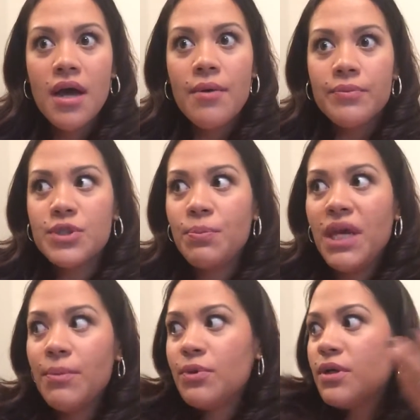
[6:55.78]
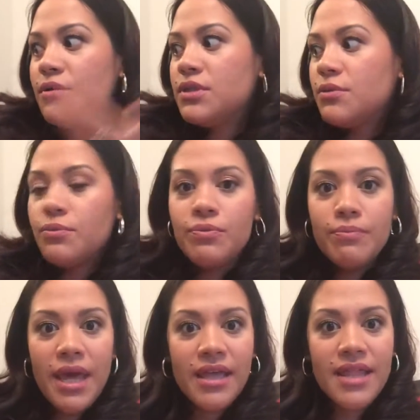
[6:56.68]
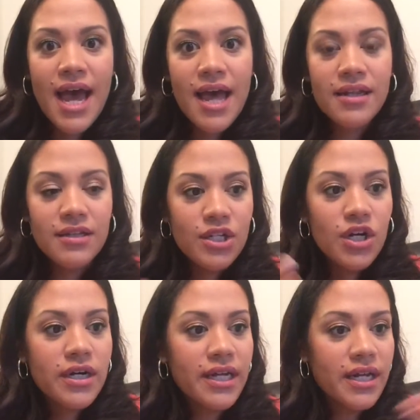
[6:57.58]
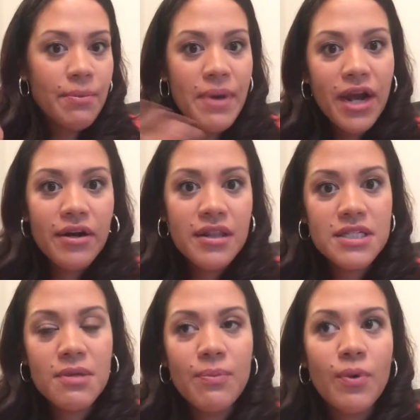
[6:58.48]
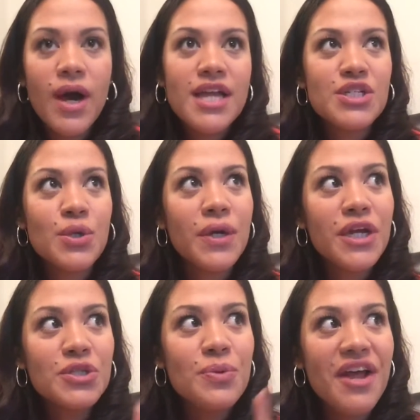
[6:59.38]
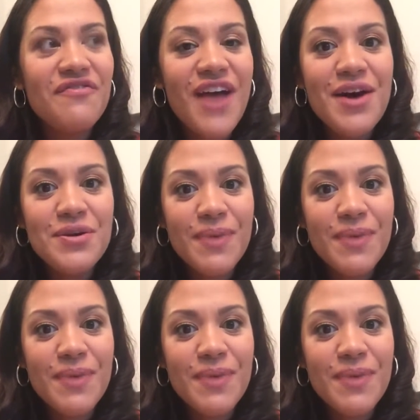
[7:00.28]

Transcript: be able to make that look and compare to these people? And so here's what I found about